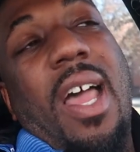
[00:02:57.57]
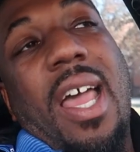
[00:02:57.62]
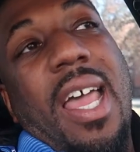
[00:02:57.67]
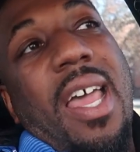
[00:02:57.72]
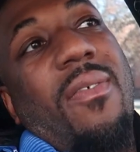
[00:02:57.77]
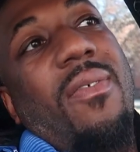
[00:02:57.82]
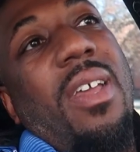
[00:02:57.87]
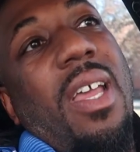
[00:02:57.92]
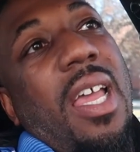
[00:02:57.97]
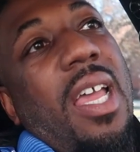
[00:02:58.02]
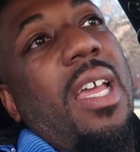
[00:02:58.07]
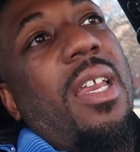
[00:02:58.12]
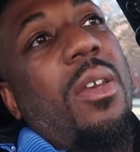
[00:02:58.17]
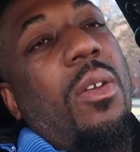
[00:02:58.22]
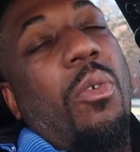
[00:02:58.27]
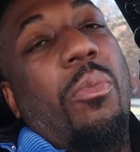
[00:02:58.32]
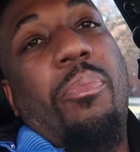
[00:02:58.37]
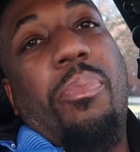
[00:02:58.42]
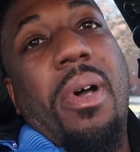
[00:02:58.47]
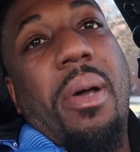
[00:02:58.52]
I haven't had
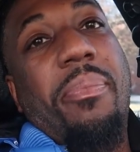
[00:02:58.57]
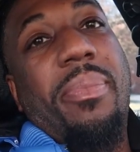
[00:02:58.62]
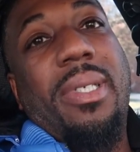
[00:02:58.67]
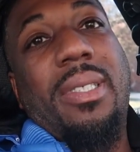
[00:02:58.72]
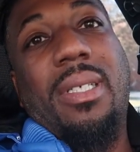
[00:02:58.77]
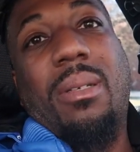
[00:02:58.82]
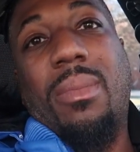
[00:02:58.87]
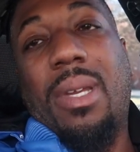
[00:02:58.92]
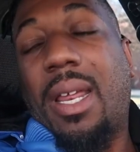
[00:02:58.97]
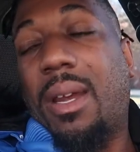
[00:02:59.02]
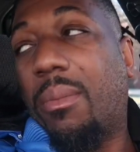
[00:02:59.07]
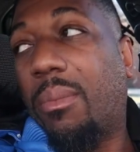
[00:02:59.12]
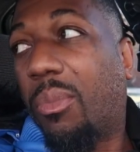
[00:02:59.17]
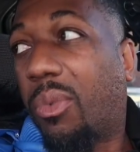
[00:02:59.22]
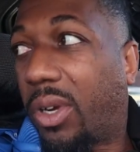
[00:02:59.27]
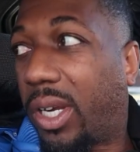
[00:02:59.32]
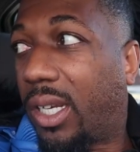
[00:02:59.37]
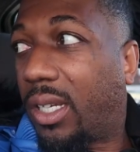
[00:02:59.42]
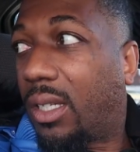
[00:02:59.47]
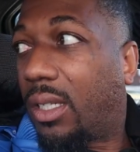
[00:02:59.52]
no puppies, I'm not a
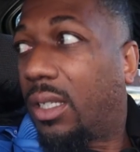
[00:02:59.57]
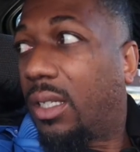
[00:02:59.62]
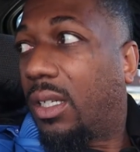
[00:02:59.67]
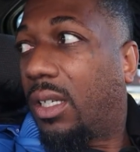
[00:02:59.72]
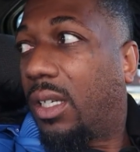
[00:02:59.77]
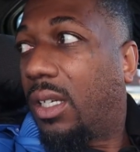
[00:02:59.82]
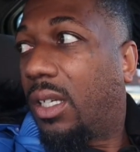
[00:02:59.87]
breeder.